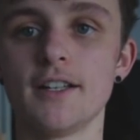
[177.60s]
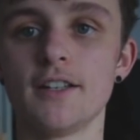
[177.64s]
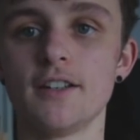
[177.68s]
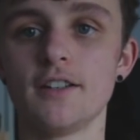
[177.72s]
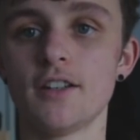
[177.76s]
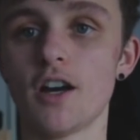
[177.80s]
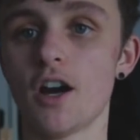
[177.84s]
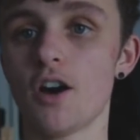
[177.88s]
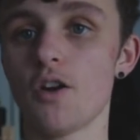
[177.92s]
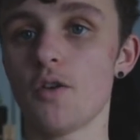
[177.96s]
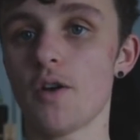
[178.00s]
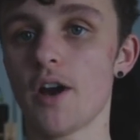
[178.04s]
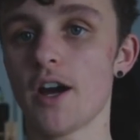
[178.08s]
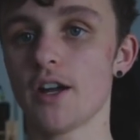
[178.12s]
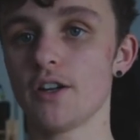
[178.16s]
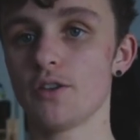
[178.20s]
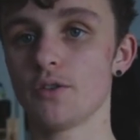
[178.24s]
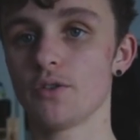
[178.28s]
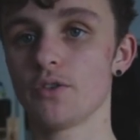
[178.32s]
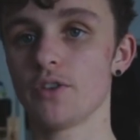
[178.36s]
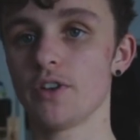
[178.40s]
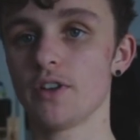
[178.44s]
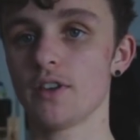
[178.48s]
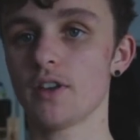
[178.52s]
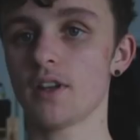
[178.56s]
Now, I
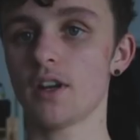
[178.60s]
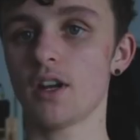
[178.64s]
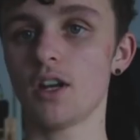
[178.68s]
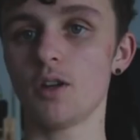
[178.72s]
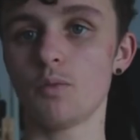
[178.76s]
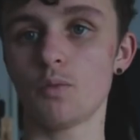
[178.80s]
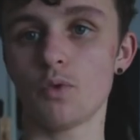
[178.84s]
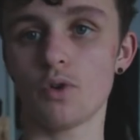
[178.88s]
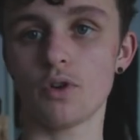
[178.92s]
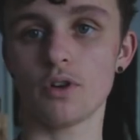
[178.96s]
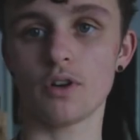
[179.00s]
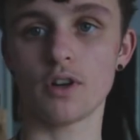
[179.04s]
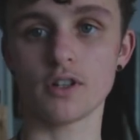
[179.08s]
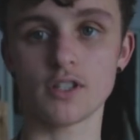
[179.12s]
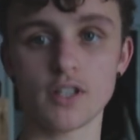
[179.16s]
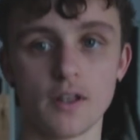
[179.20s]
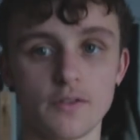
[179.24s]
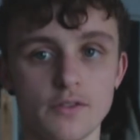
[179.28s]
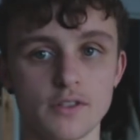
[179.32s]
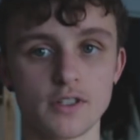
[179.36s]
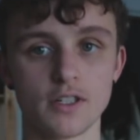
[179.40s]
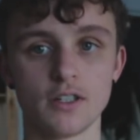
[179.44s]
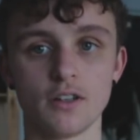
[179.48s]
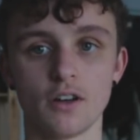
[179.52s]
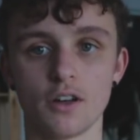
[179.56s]
don't think that anymore, because
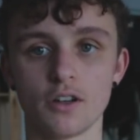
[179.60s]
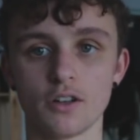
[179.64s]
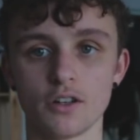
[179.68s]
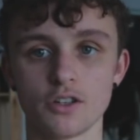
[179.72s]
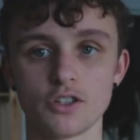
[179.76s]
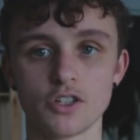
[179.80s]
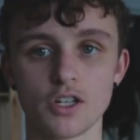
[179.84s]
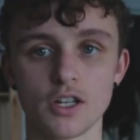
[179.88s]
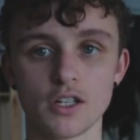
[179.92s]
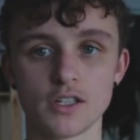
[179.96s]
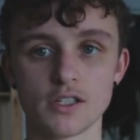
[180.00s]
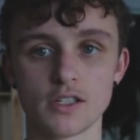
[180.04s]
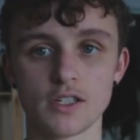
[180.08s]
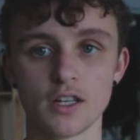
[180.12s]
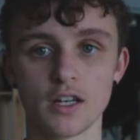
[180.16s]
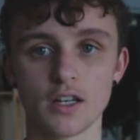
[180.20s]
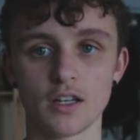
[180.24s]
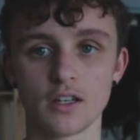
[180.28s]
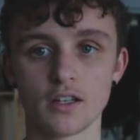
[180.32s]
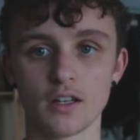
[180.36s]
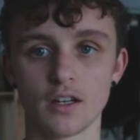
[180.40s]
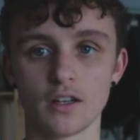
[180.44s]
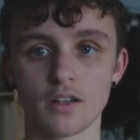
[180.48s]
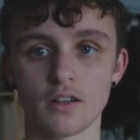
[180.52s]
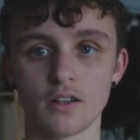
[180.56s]
I've seen other chests
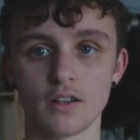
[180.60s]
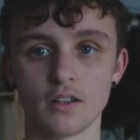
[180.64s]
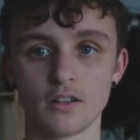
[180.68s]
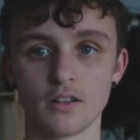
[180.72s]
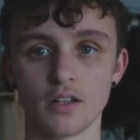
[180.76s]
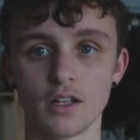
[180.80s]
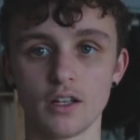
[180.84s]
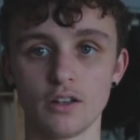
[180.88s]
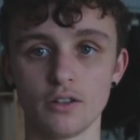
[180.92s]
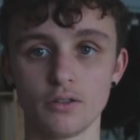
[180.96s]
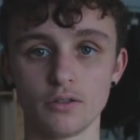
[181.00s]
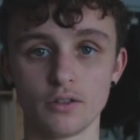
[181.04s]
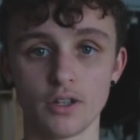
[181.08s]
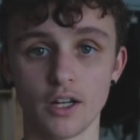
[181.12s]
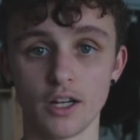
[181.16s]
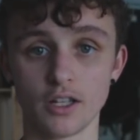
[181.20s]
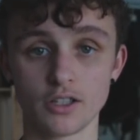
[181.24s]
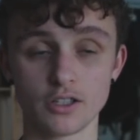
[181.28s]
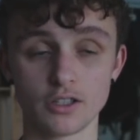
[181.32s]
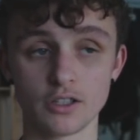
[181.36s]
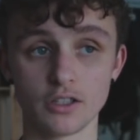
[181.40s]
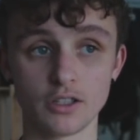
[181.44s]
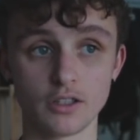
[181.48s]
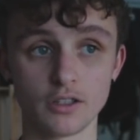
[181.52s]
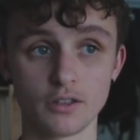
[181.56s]
and I think they look
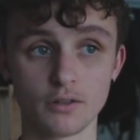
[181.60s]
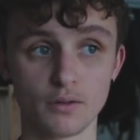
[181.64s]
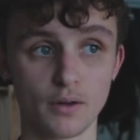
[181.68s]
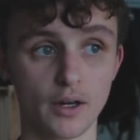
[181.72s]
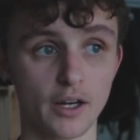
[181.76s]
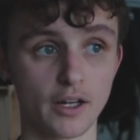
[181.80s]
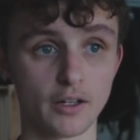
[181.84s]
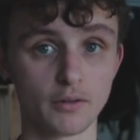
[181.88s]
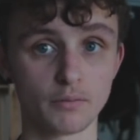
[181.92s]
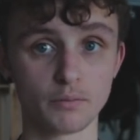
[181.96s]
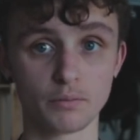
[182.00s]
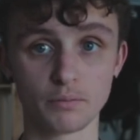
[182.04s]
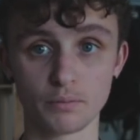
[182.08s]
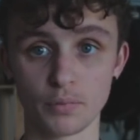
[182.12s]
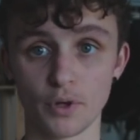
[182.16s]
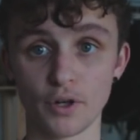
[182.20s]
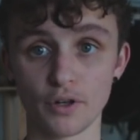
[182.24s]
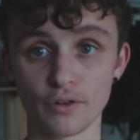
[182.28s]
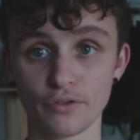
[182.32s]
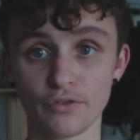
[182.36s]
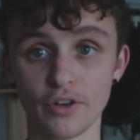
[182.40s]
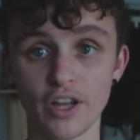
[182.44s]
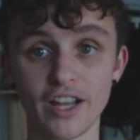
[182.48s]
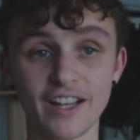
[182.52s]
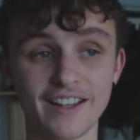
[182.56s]
actually quite
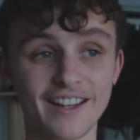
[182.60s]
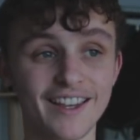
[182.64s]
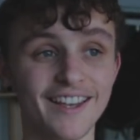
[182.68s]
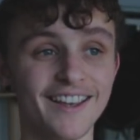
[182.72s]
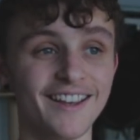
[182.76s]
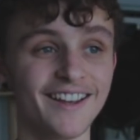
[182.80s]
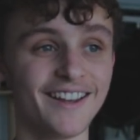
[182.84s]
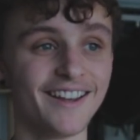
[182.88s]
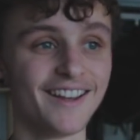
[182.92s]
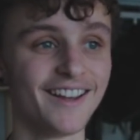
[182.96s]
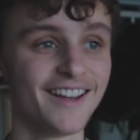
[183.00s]
perfect.